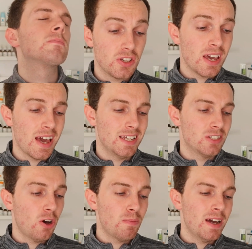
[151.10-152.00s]
So yeah,
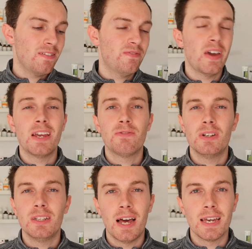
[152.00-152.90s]
it's not my
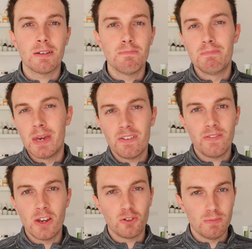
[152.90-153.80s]
favorite like
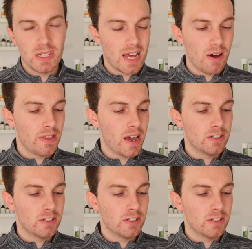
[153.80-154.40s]
facial mist out there.